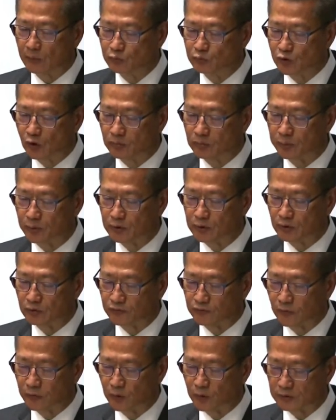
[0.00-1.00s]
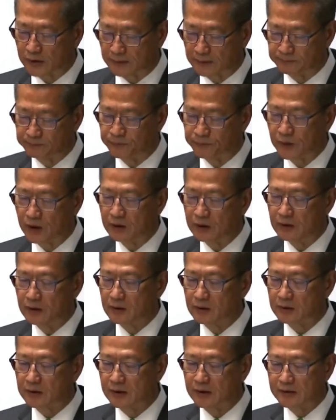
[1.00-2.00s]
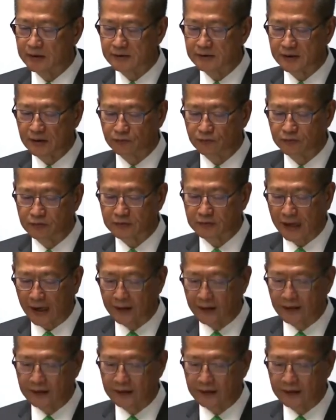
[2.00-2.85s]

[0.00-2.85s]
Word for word: top-notch capabilities in basic scientific research,